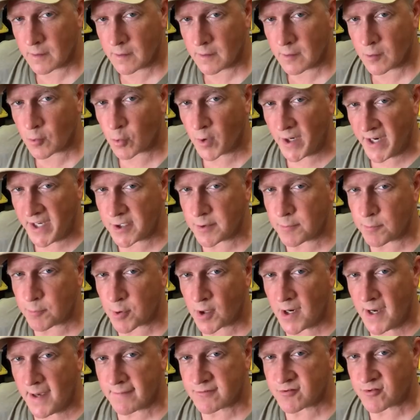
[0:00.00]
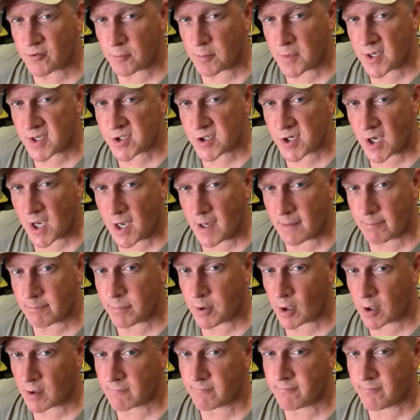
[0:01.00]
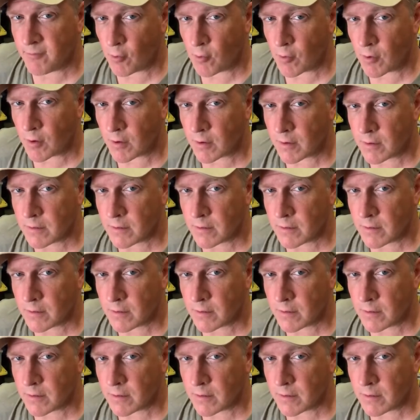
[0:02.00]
Random props from my shop, part four.